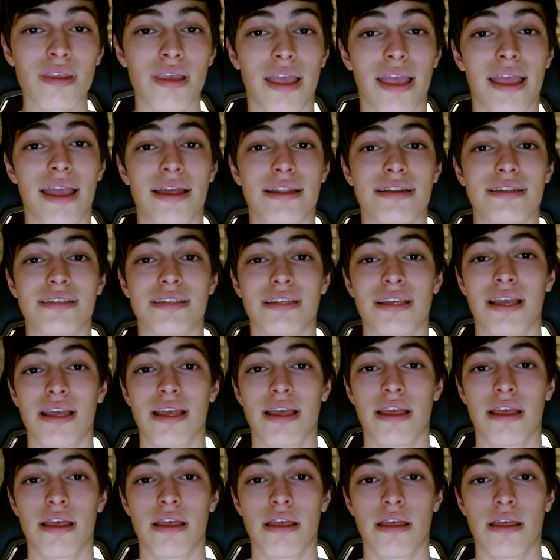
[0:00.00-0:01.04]
And
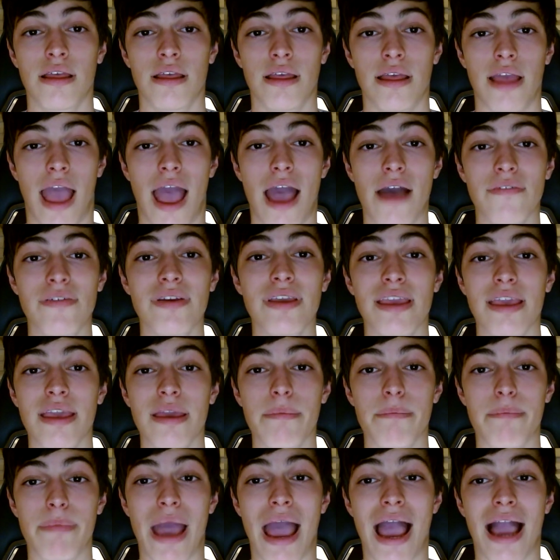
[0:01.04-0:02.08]
having
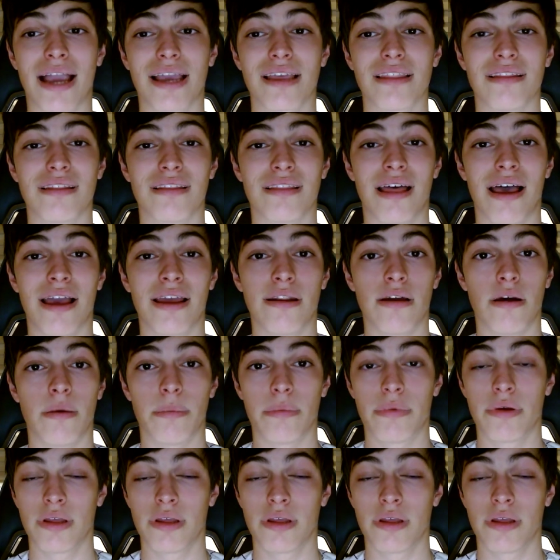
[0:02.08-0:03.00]
him back in the lineup